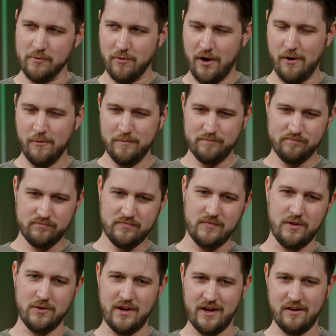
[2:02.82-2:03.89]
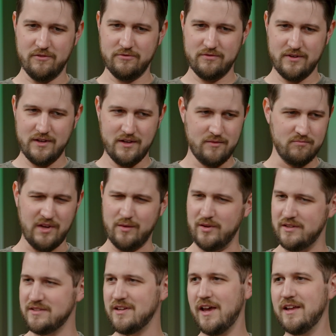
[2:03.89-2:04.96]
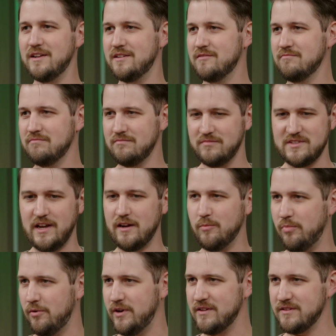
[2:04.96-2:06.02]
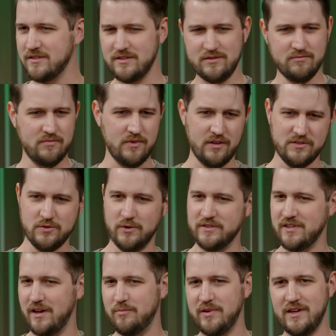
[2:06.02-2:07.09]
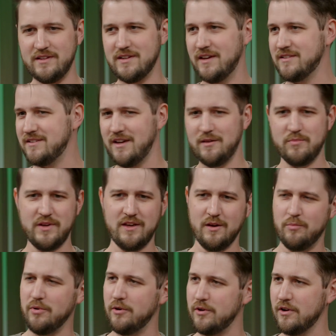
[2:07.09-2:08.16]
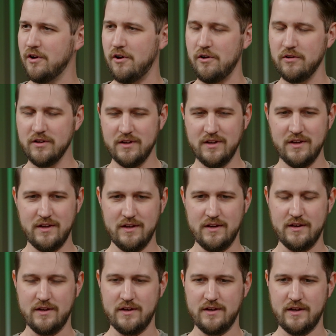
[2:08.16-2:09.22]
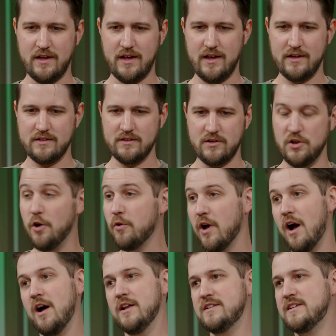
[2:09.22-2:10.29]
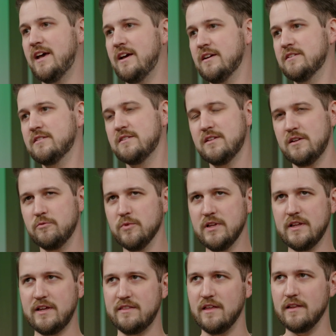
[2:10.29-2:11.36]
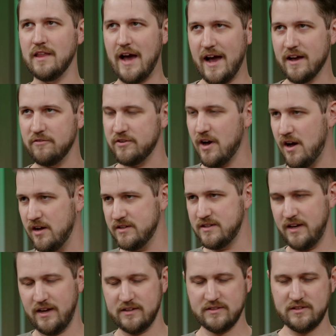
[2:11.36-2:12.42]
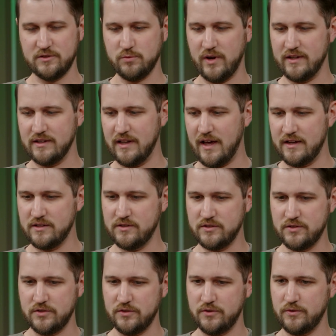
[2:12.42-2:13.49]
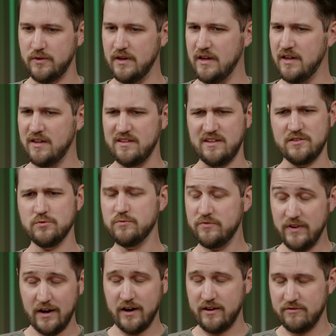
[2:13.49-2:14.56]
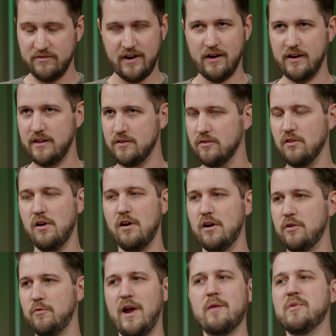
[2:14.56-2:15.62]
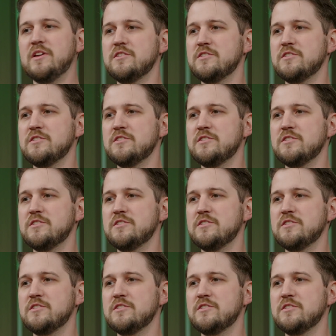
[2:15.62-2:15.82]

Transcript: row, you'd have maybe 10 data points, a source IP, dest IP, a protocol, and no context. And really the lack of context is what led to these very, very long rabbit